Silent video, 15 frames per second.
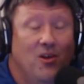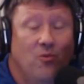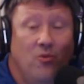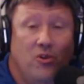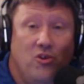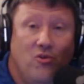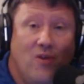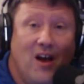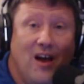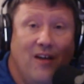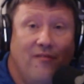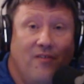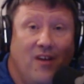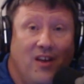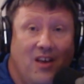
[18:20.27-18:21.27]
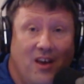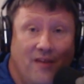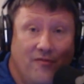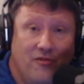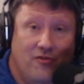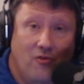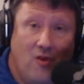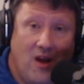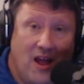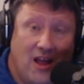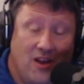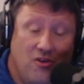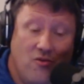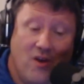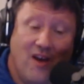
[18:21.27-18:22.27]
When you have Kevin
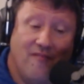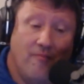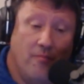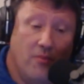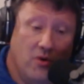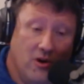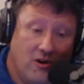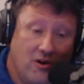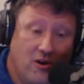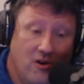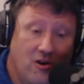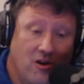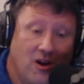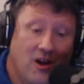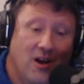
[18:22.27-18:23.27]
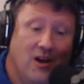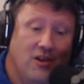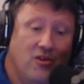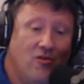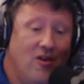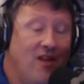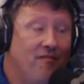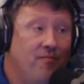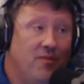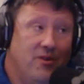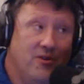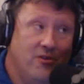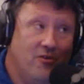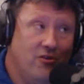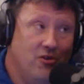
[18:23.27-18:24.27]
Durant, you have Booker, you have
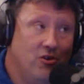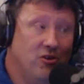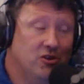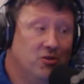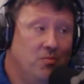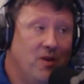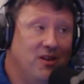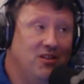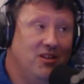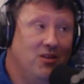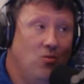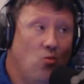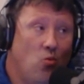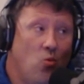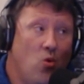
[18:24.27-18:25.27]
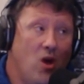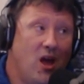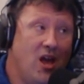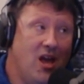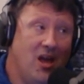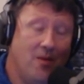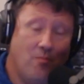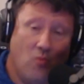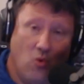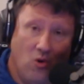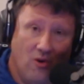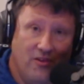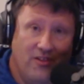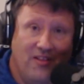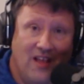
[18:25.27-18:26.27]
Beal, you're expecting way
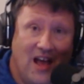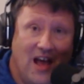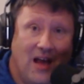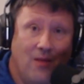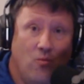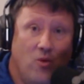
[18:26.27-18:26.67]
more than that.